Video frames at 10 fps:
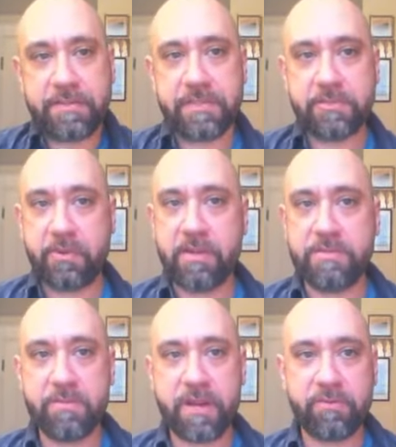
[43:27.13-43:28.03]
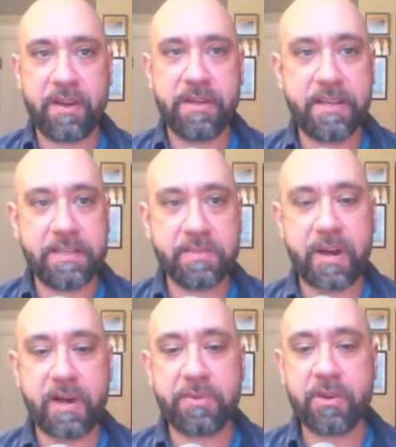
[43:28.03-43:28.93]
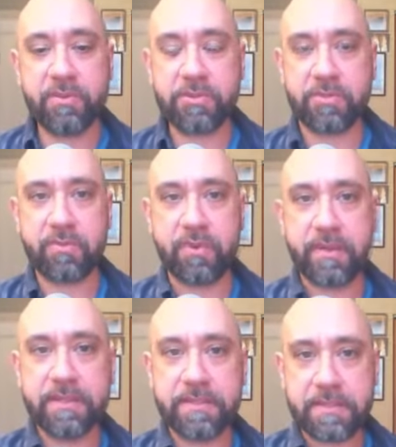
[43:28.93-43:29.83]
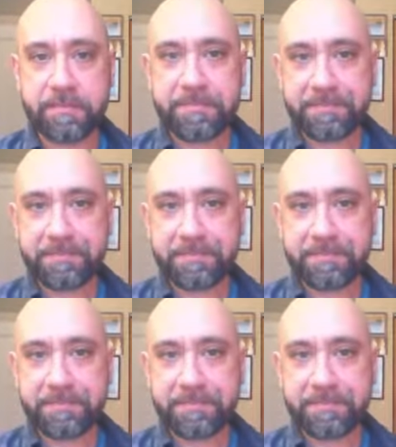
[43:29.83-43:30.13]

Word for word: described in my writing as pop culture royalism